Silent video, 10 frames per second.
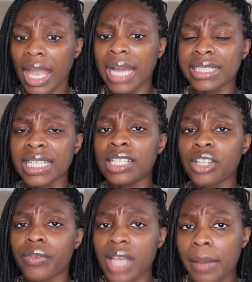as in each
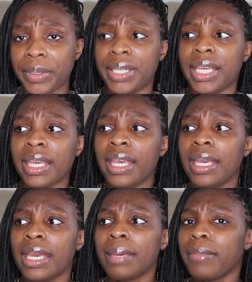other's company,
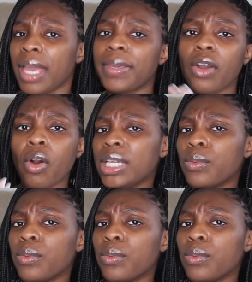maybe Ollie